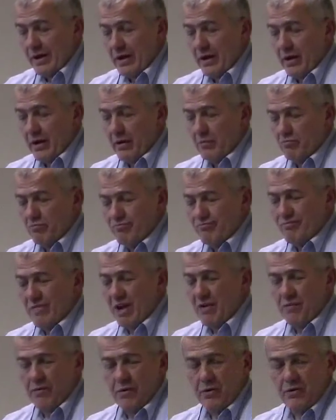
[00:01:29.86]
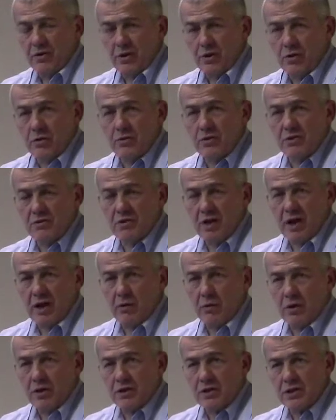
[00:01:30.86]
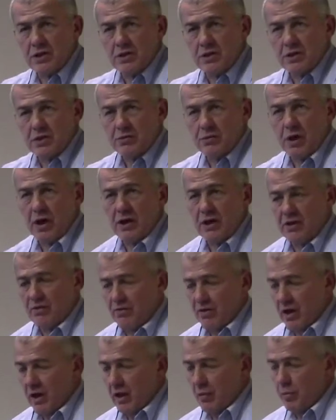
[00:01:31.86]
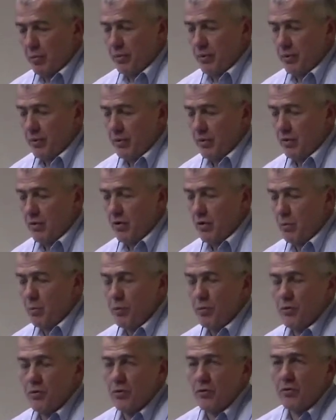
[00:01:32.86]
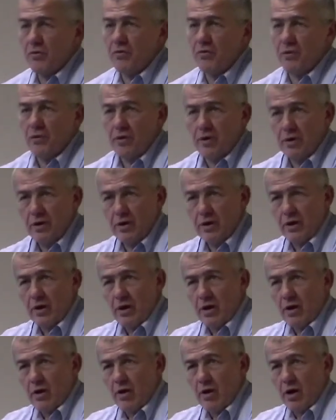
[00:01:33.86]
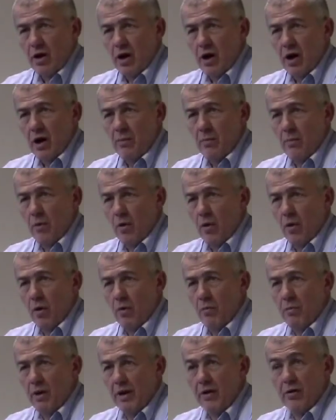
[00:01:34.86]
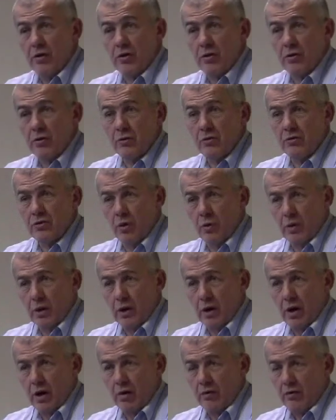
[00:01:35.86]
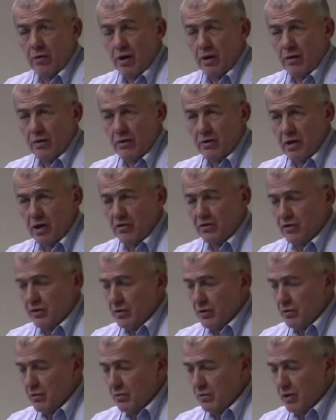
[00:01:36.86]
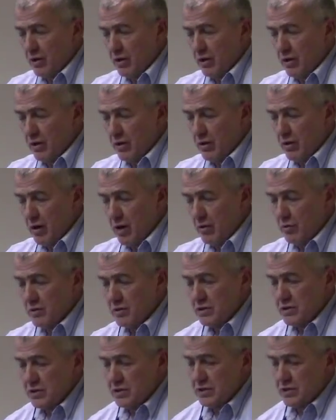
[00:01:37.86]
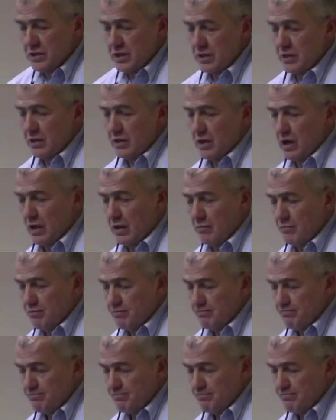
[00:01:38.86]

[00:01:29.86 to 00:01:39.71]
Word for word: uh, effort to use evaluation to try and develop or improve um, or better use OER. A session that we, I was just in uh,